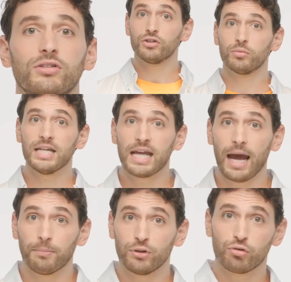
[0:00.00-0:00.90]
To
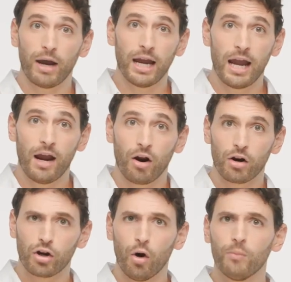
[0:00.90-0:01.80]
recap, dry hair,
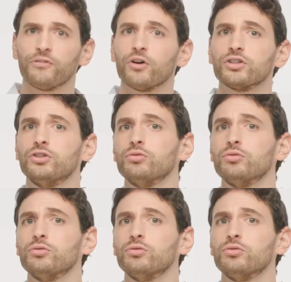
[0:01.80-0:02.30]
comb first,